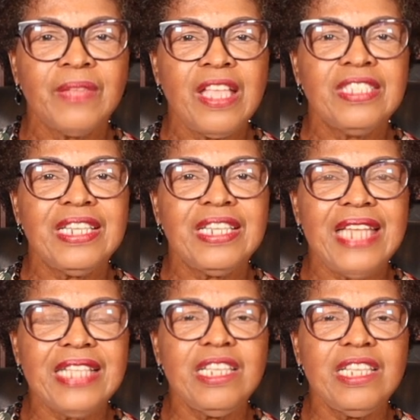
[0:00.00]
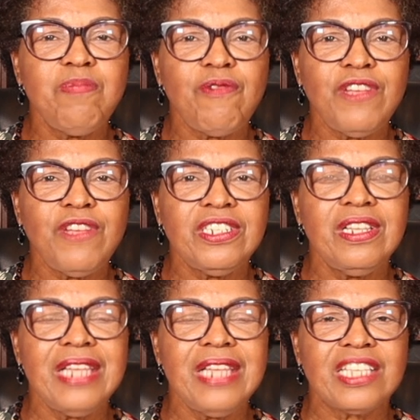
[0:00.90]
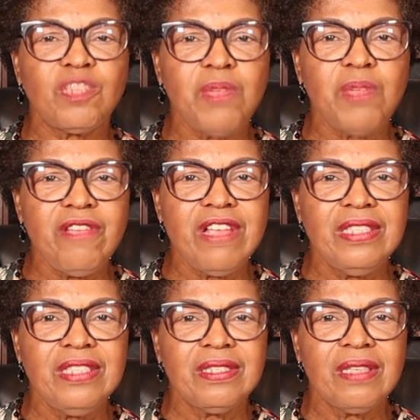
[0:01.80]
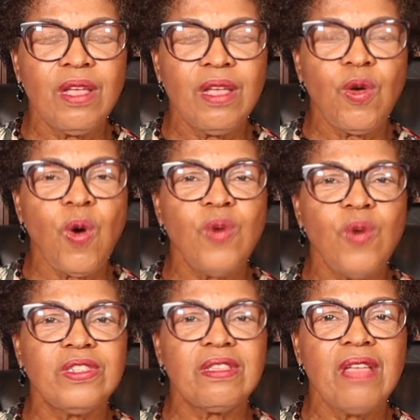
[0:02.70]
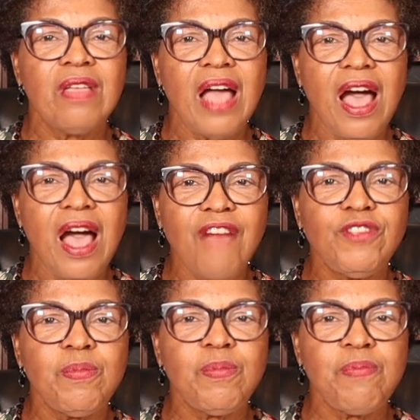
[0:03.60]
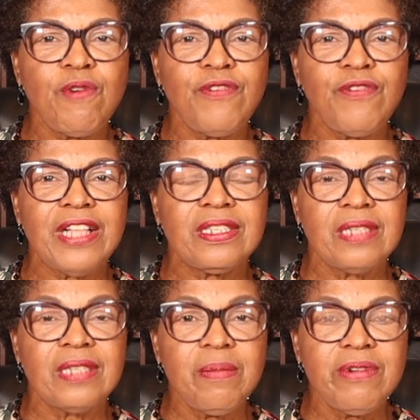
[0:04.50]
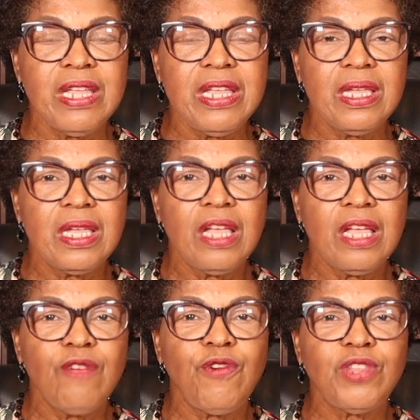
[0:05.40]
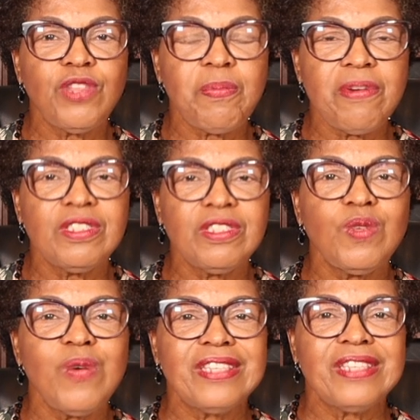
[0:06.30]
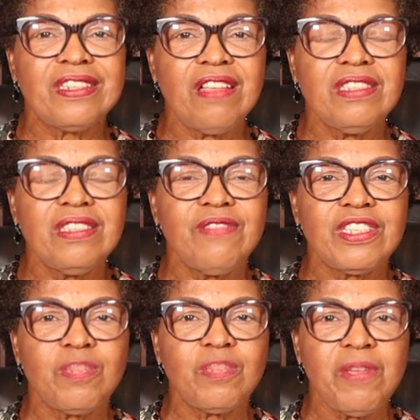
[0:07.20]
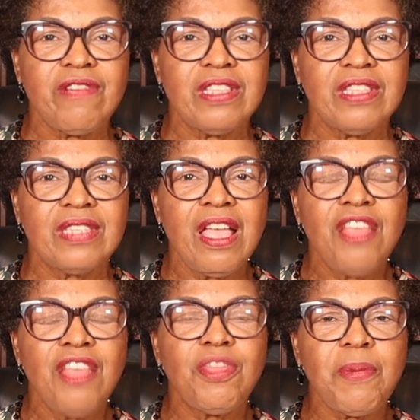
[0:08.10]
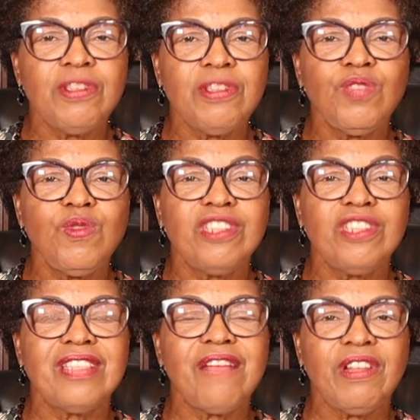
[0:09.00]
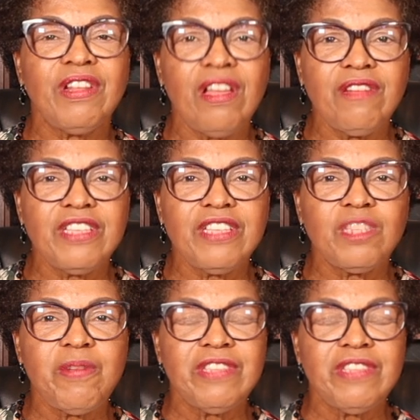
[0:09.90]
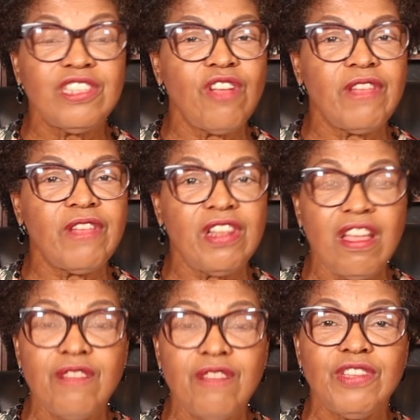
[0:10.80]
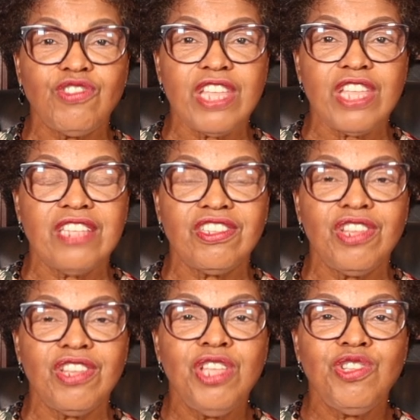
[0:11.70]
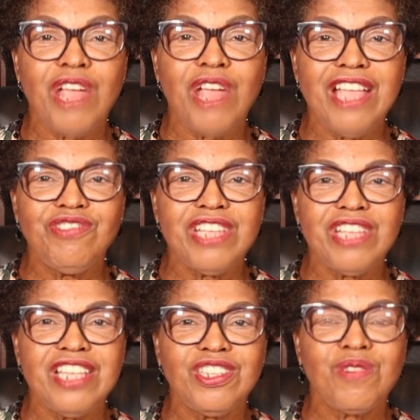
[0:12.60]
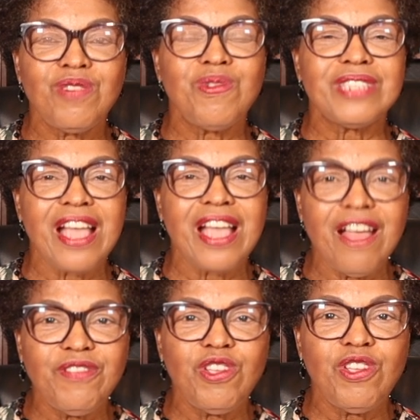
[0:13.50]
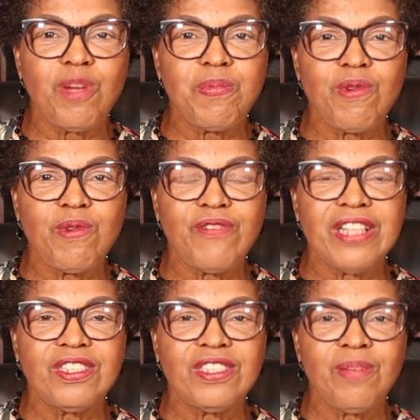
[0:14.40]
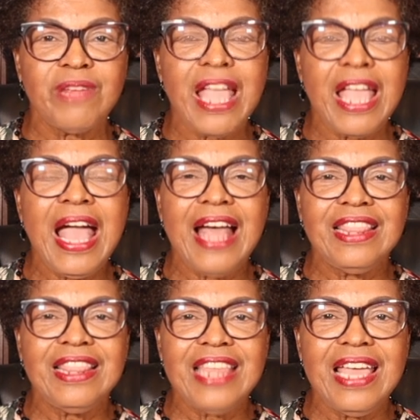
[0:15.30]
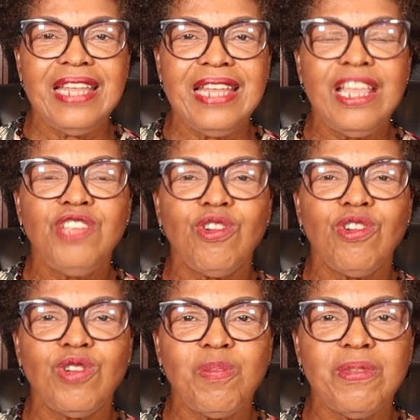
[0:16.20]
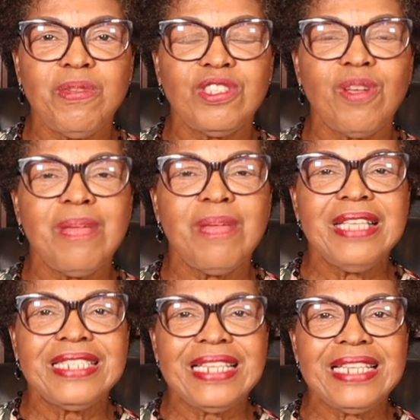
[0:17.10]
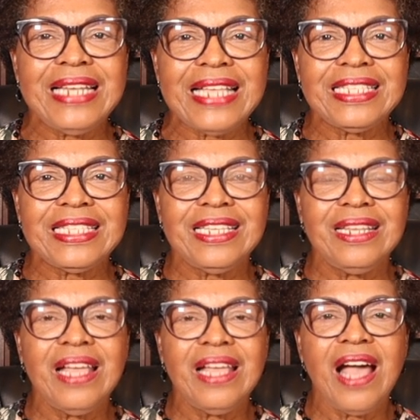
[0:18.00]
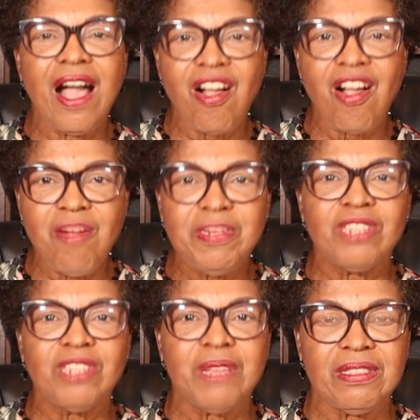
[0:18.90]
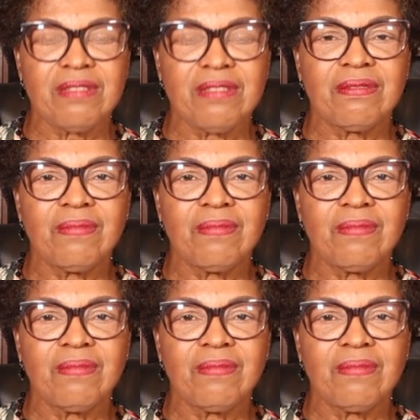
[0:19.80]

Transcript: Selected professional experience goes after profile summary for the person who has lots of experience. The person who doesn't have a lot of experience and you have a lot of education, your education goes after your profile summary, and then you're going to put some selected accomplishments.